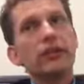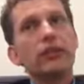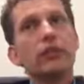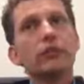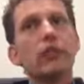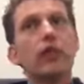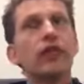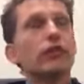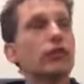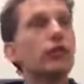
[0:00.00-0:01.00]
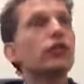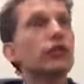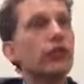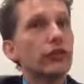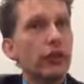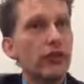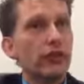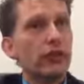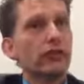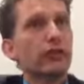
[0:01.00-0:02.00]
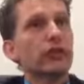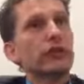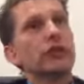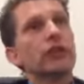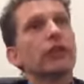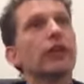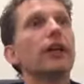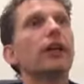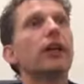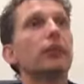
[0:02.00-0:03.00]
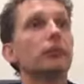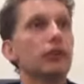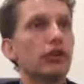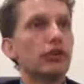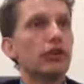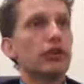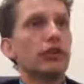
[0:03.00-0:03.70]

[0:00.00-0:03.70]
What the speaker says: towards more a solution service approach?